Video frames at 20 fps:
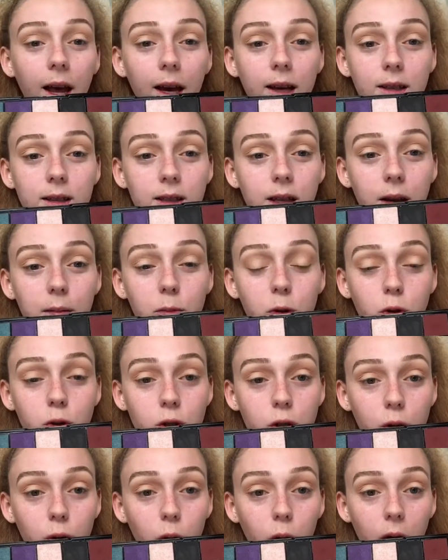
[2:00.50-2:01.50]
Next I'm going
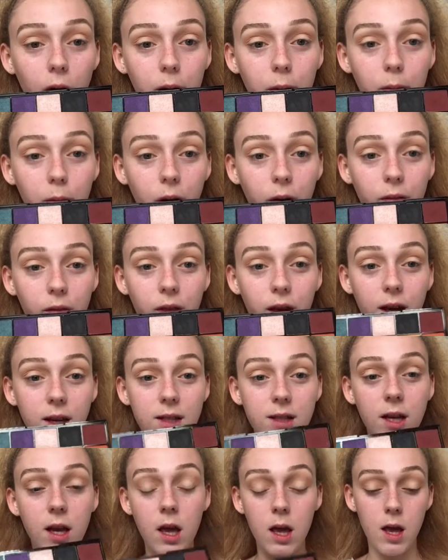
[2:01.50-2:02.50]
to go in with
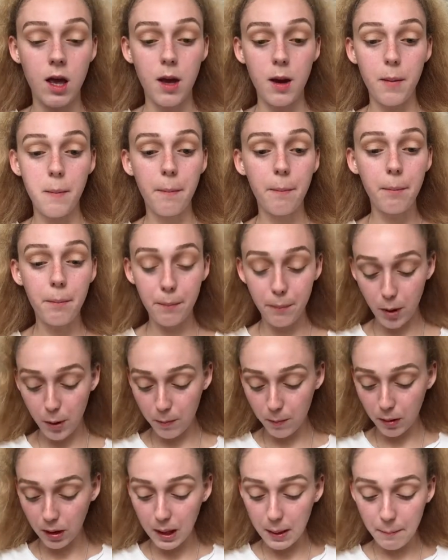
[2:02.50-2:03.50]
this
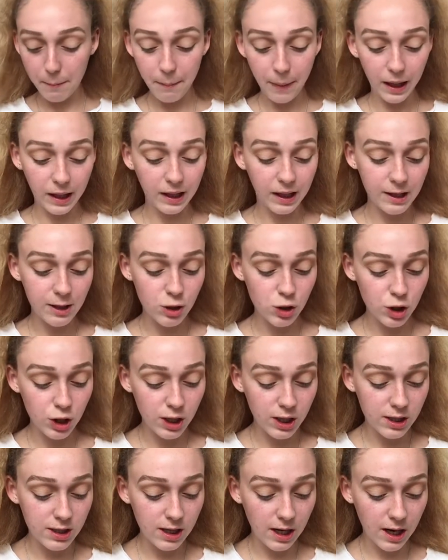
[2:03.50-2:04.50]
purpley pinky
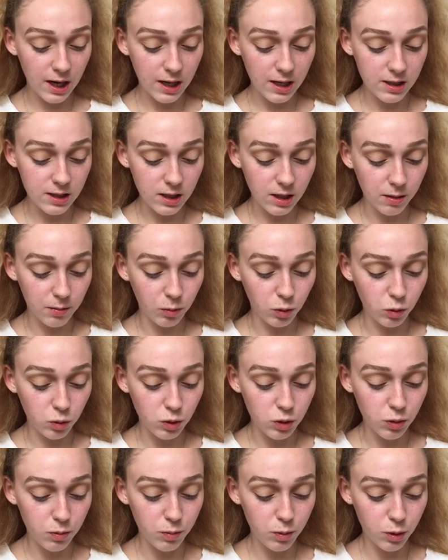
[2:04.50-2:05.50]
shade, and I'm
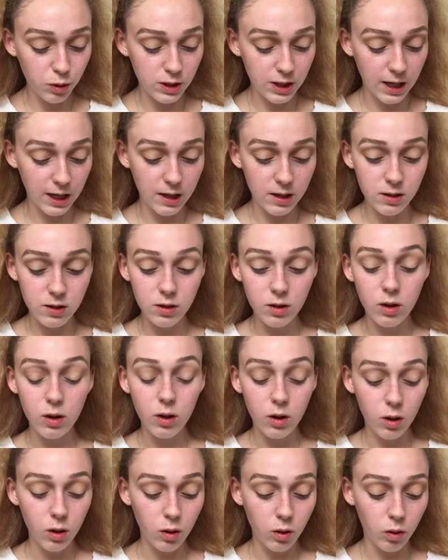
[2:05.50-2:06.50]
going to put it
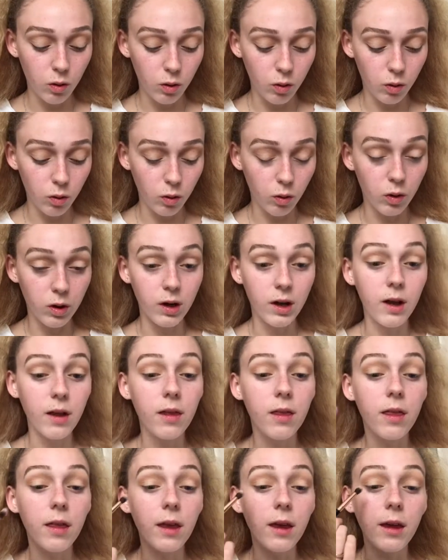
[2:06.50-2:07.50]

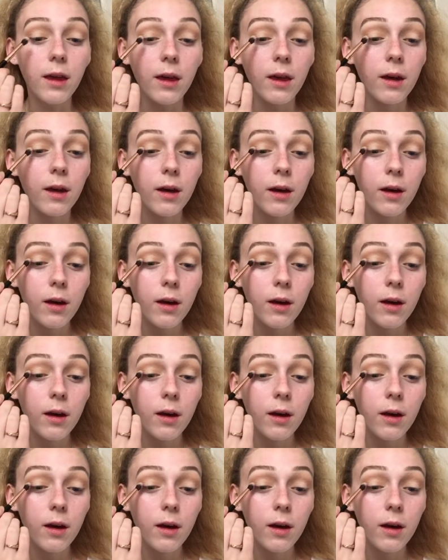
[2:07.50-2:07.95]
on the